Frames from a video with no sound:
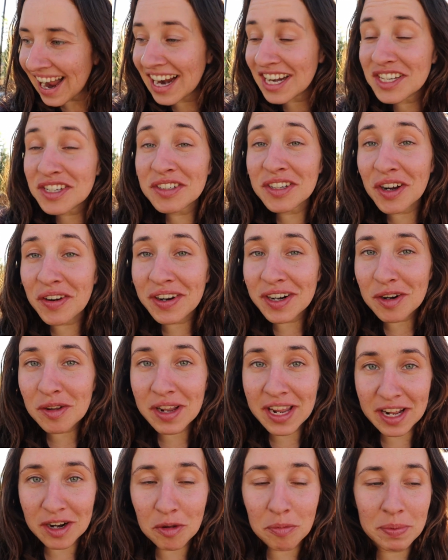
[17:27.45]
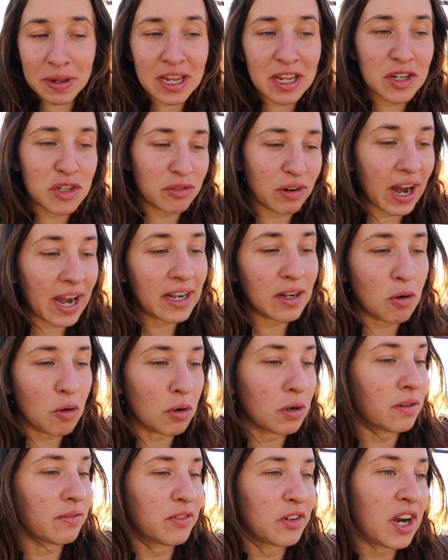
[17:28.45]
I do know it'll be a dried
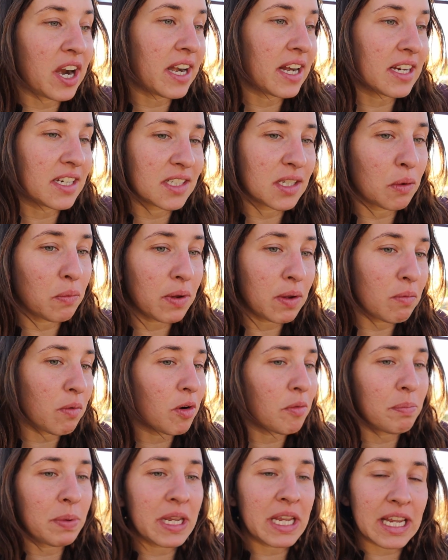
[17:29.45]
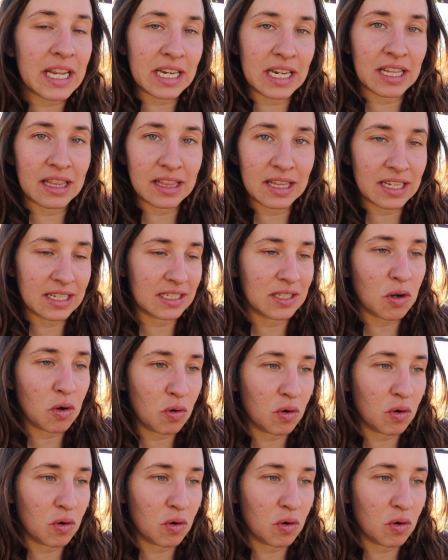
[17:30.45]
corn variety, so we won't be eating this